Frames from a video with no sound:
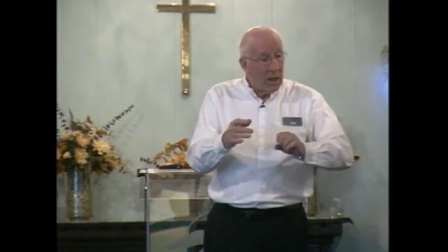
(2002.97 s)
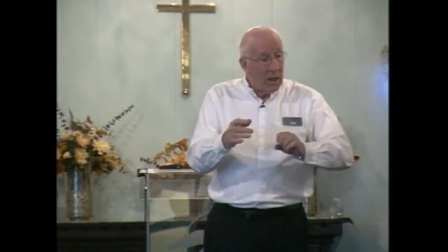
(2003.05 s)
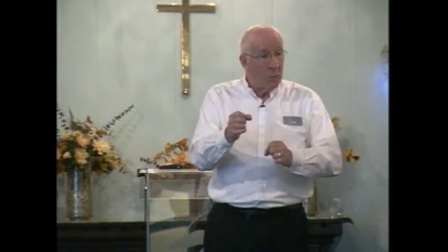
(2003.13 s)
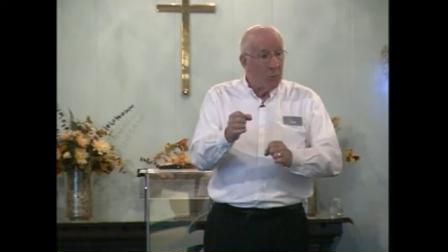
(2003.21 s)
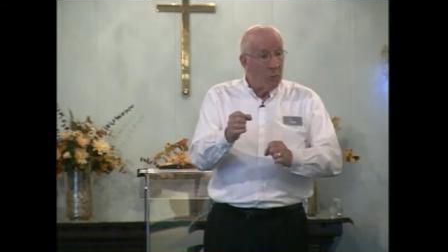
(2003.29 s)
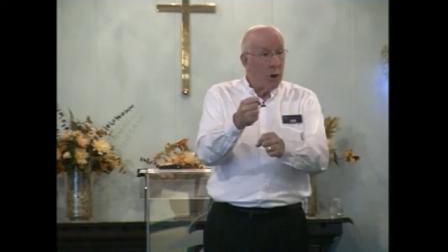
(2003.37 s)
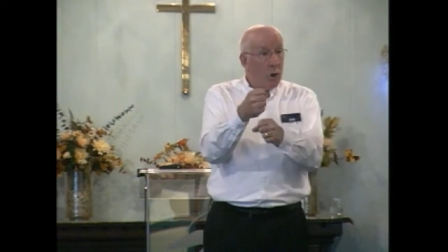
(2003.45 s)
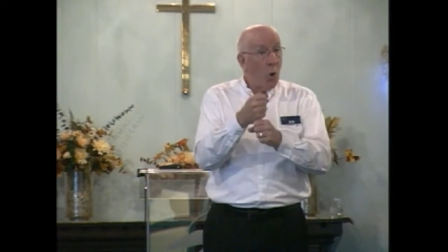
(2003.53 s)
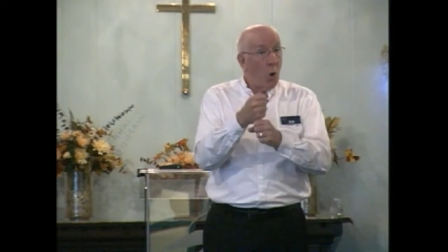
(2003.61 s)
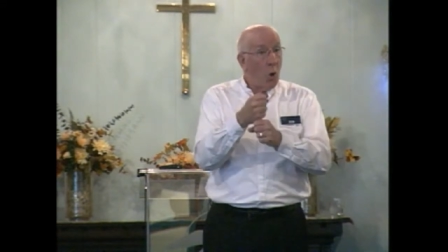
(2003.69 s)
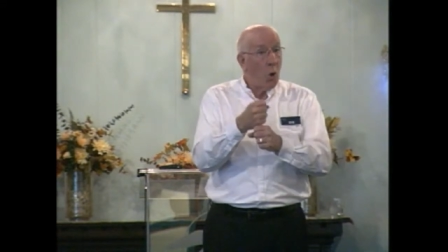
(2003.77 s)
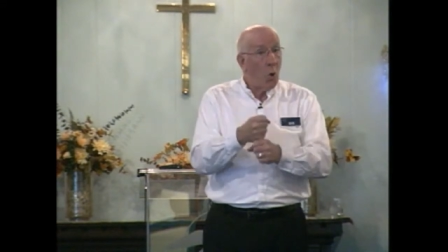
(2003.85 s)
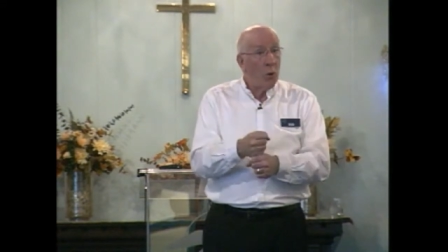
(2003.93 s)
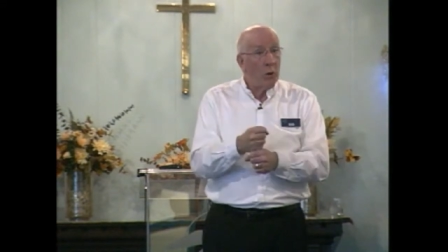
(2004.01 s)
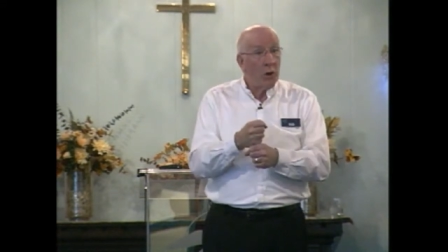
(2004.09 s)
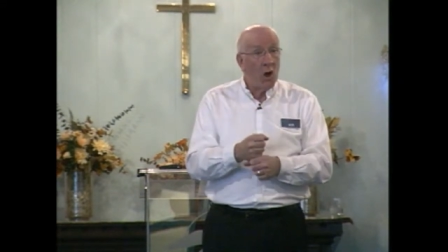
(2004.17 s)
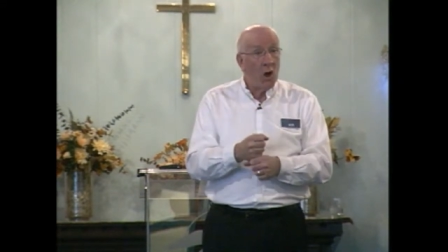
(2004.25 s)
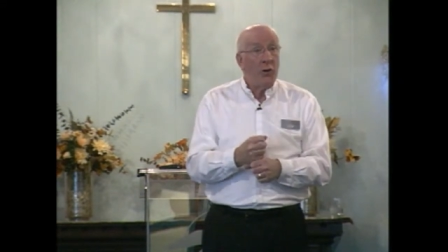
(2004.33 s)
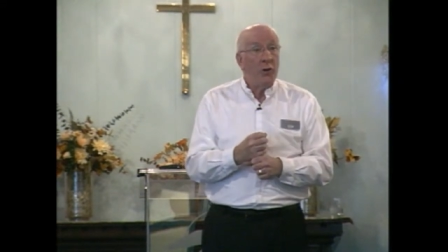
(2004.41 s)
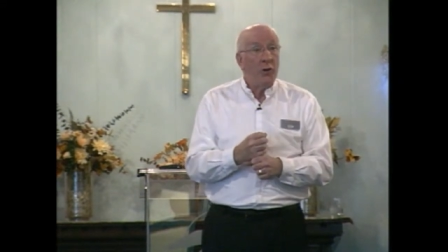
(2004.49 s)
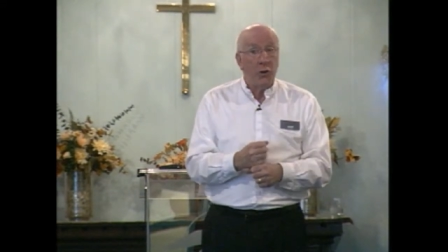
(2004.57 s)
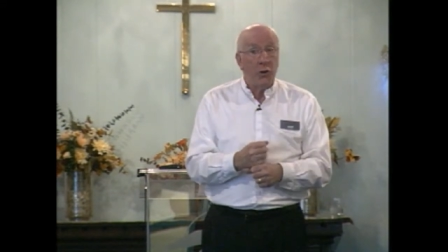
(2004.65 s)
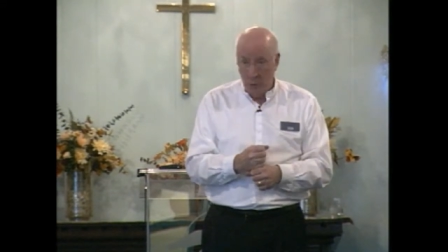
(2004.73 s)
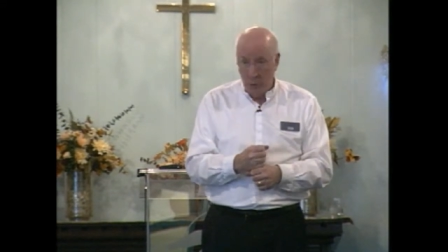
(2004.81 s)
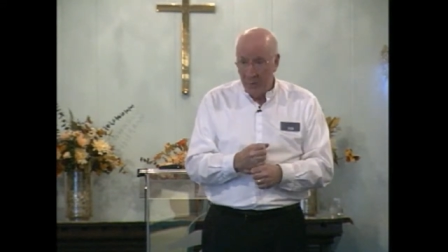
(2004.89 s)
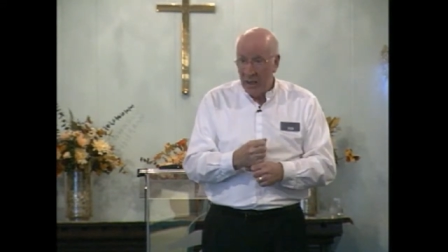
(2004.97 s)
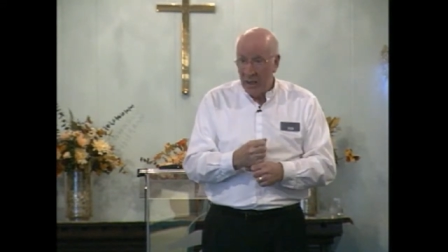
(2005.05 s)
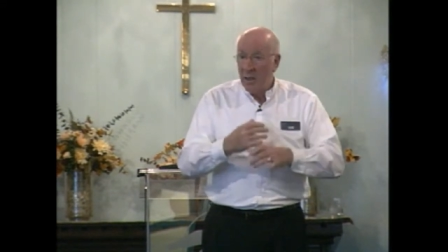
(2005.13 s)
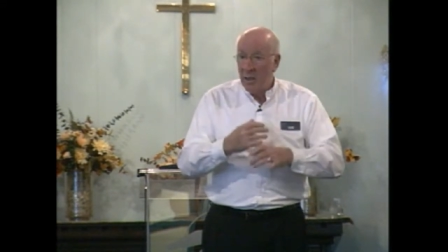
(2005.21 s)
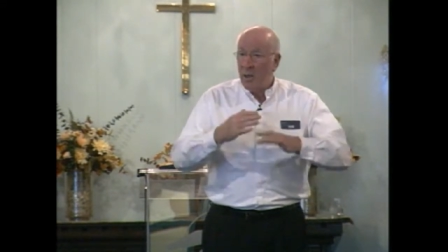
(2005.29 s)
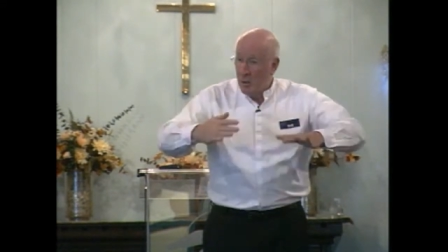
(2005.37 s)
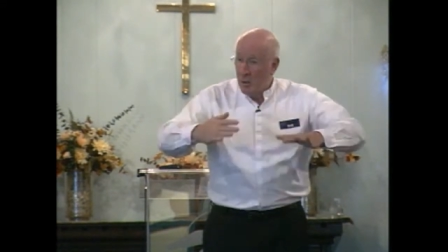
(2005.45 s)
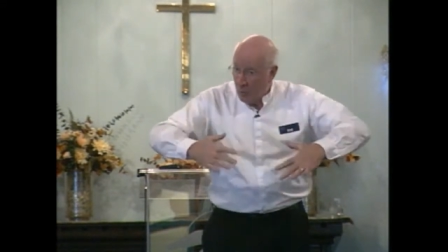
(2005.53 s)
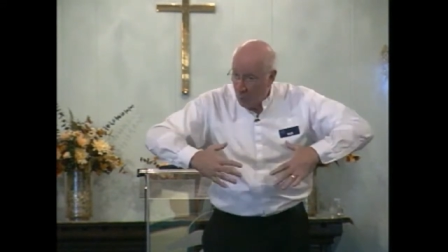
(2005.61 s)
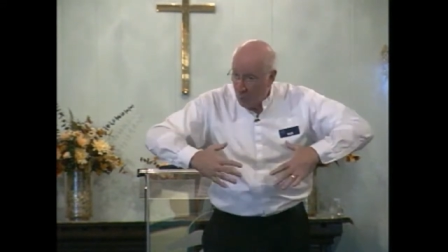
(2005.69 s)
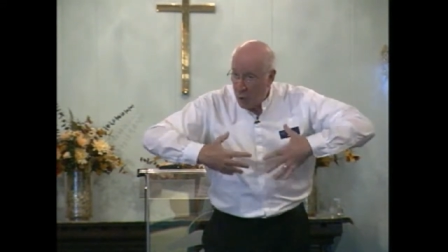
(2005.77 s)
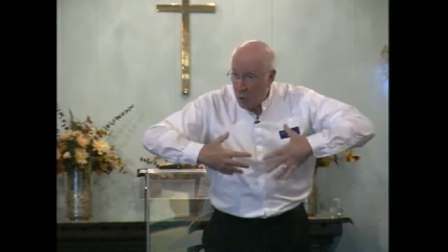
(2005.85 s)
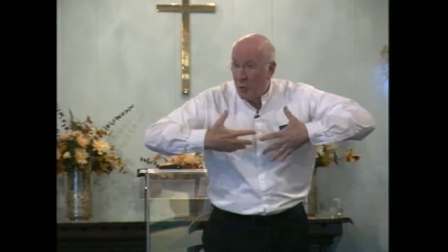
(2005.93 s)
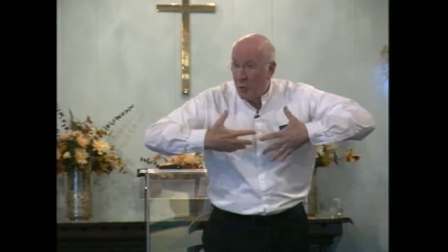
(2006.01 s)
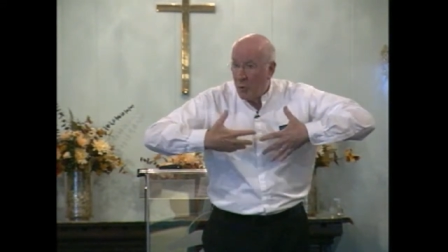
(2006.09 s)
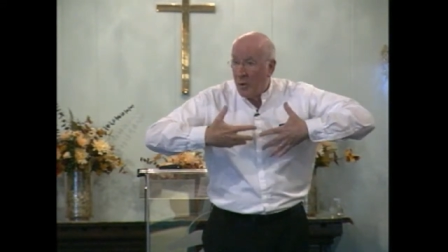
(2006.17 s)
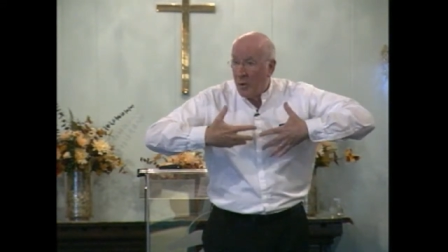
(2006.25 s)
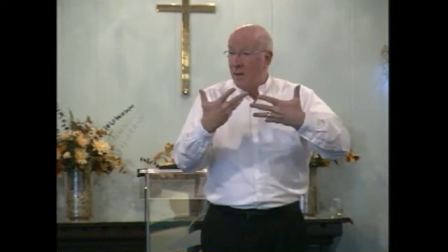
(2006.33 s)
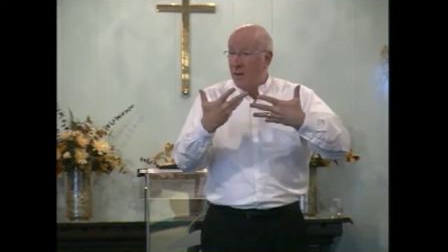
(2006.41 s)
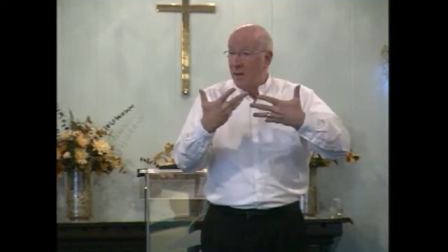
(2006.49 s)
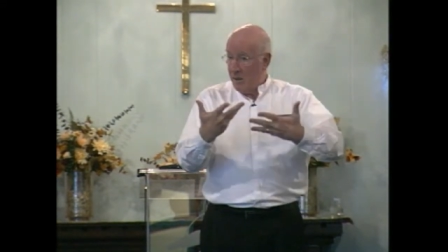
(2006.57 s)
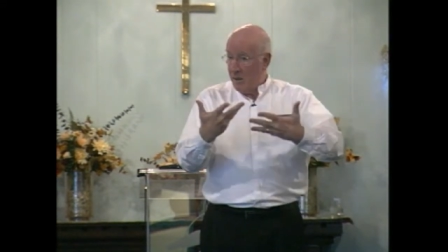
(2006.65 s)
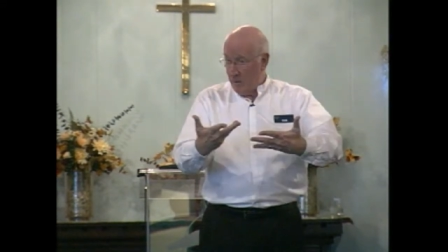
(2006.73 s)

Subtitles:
that I'm going to hold on to, which will then,